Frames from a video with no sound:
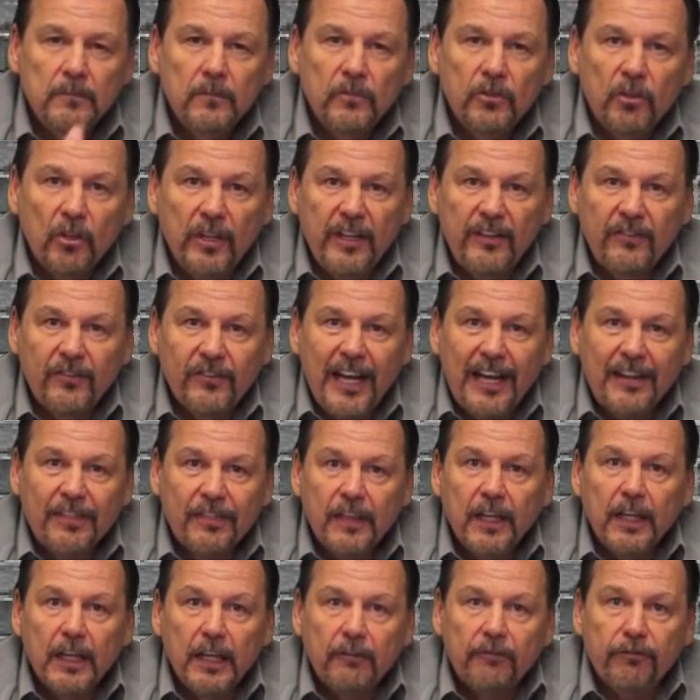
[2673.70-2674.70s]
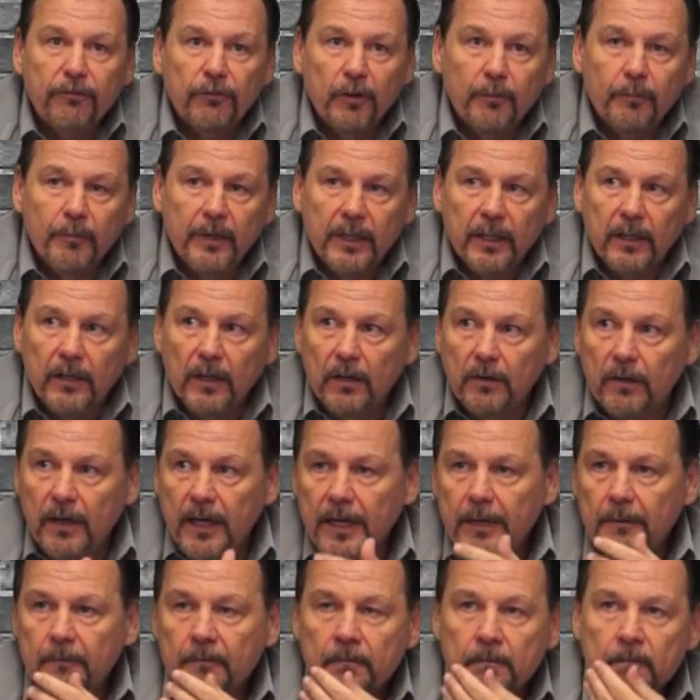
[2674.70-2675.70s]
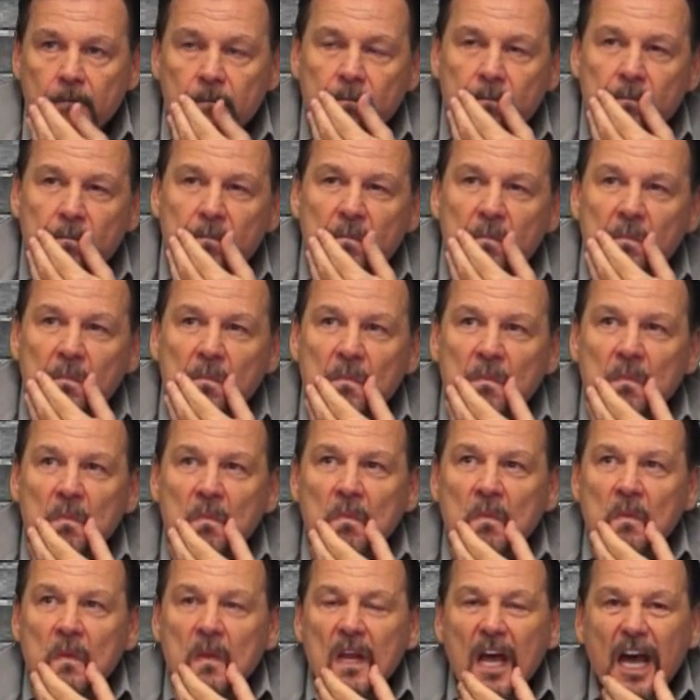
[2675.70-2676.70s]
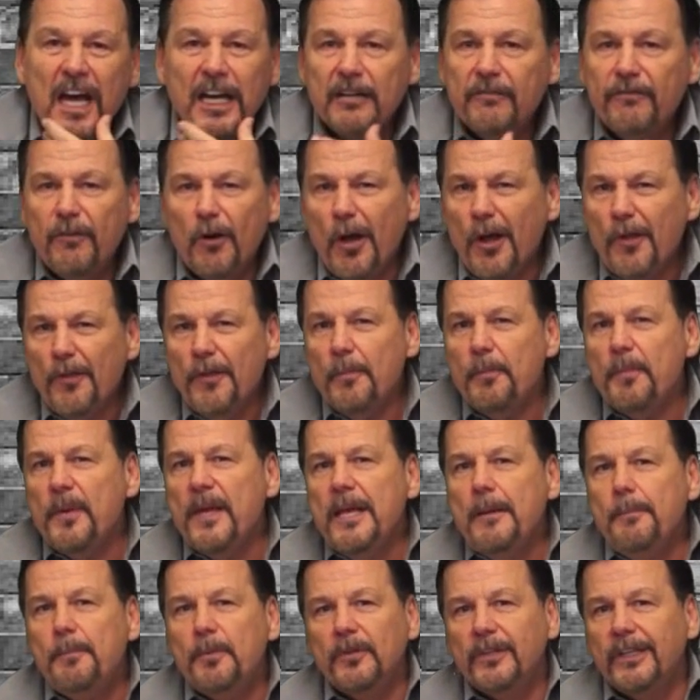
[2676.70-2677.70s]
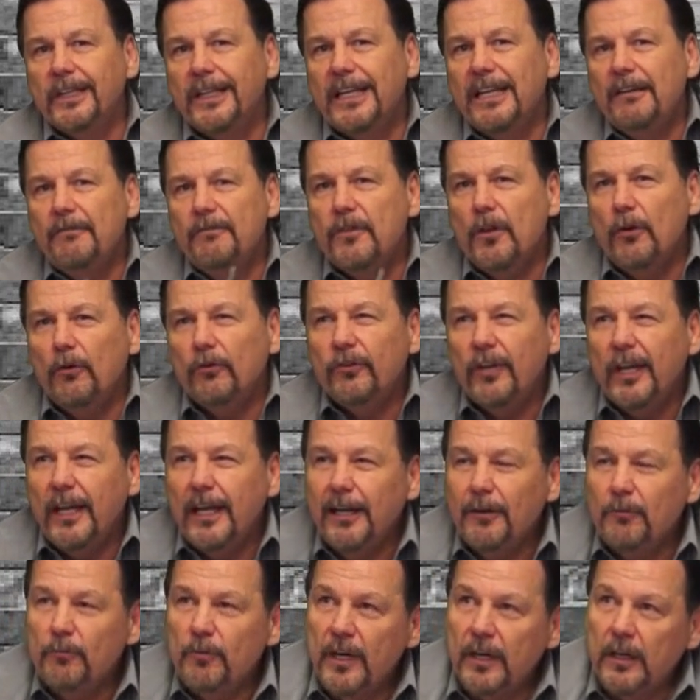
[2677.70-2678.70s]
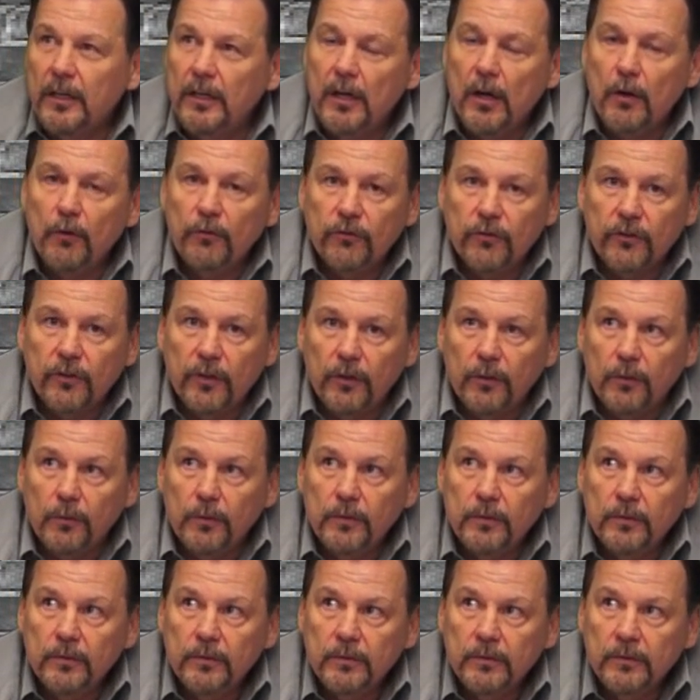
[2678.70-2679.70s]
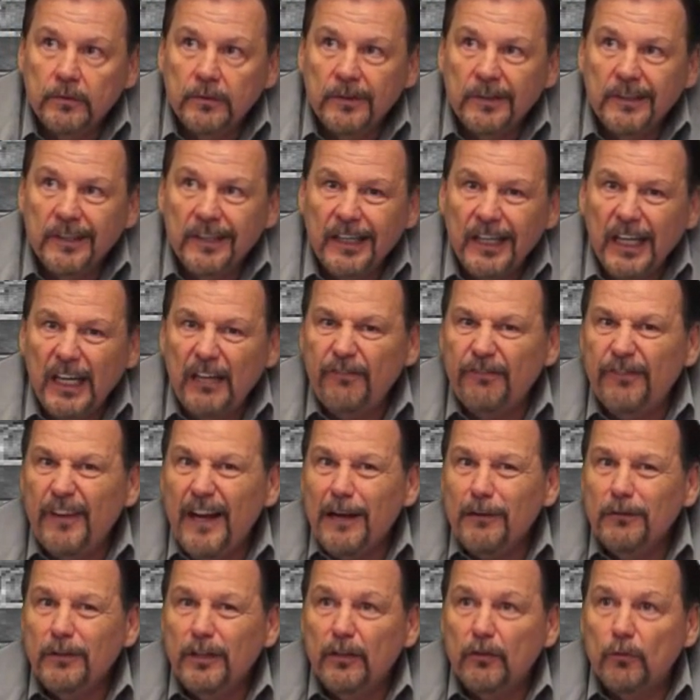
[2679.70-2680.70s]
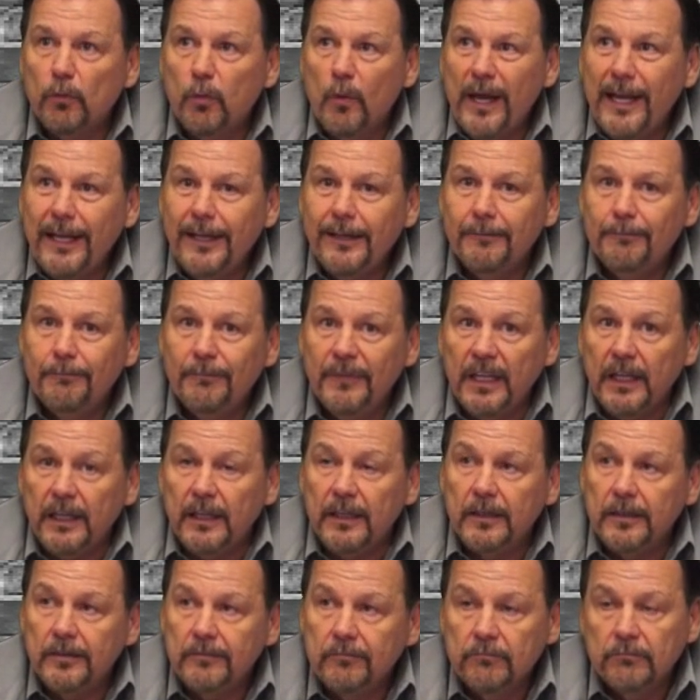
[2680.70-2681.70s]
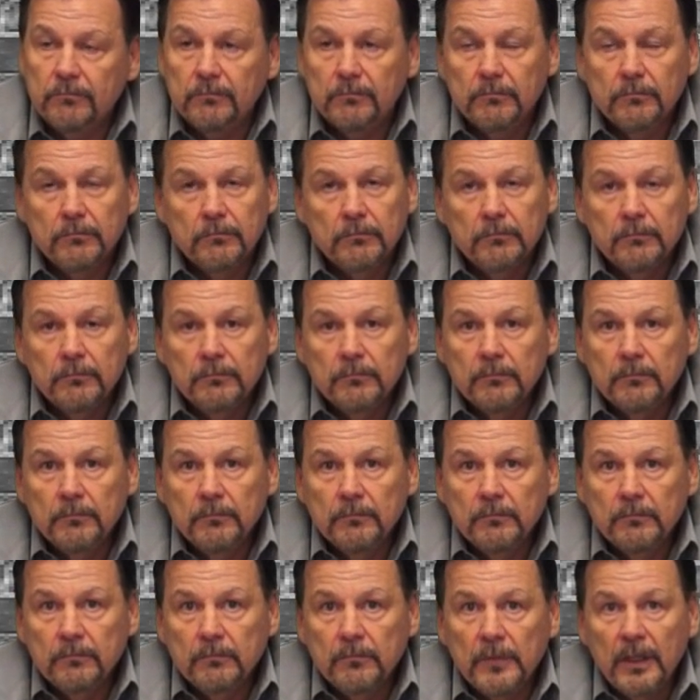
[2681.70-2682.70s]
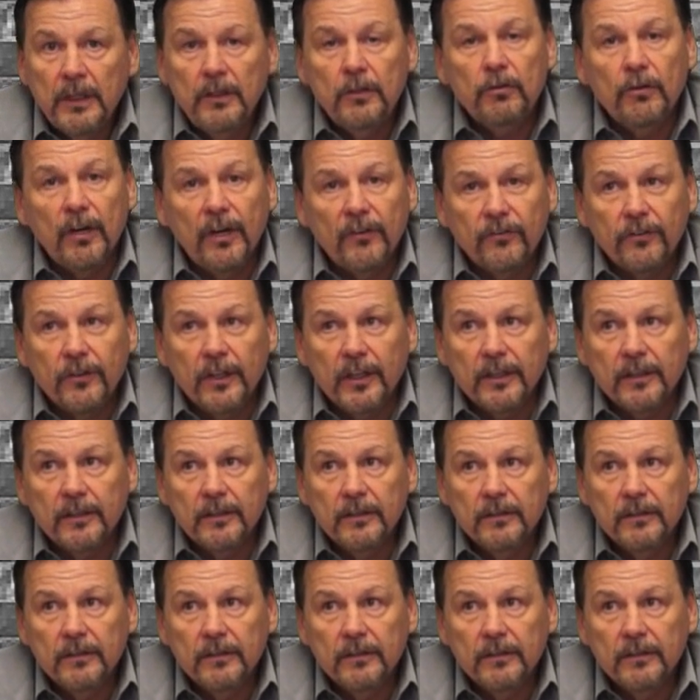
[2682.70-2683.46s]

So let's start thinking for a minute, all right? Out of all the people to give those handwritten notes to, it found its way to me. Interesting.